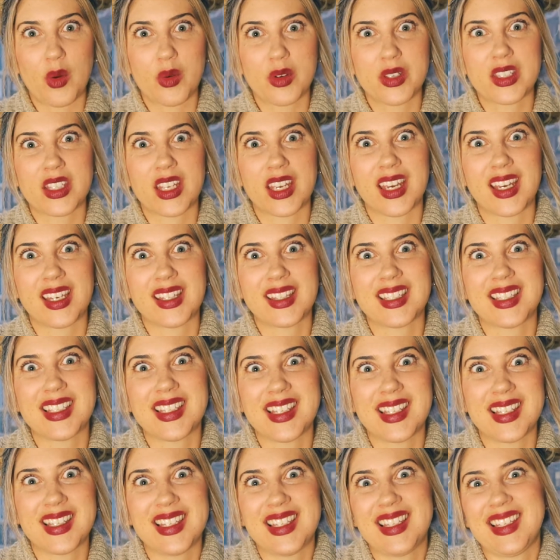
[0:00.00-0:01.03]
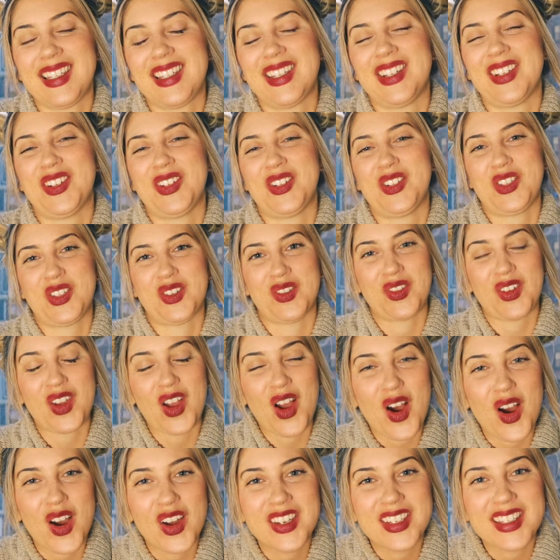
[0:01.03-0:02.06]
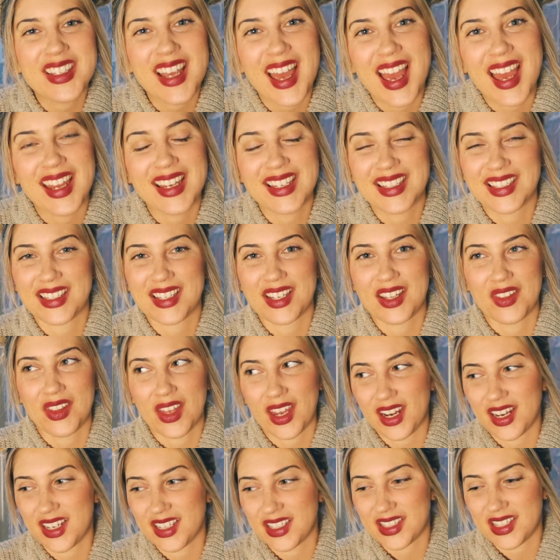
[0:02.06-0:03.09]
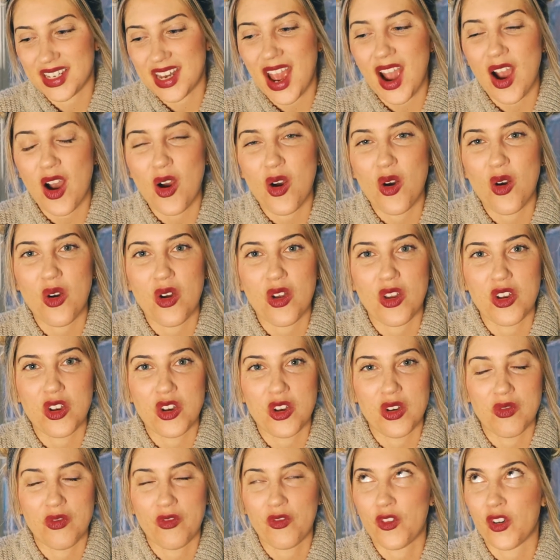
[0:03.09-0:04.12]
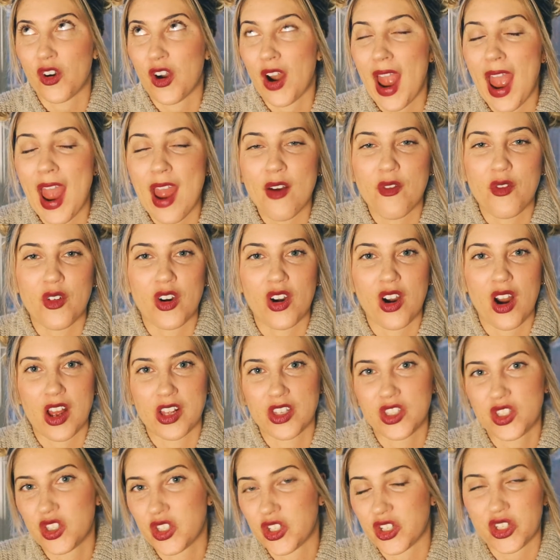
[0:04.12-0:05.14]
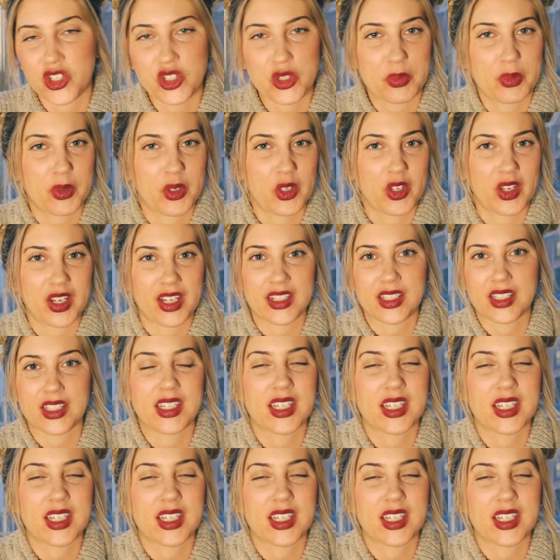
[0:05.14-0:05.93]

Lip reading: was like, this is years of content that is now forever unsearchable. It's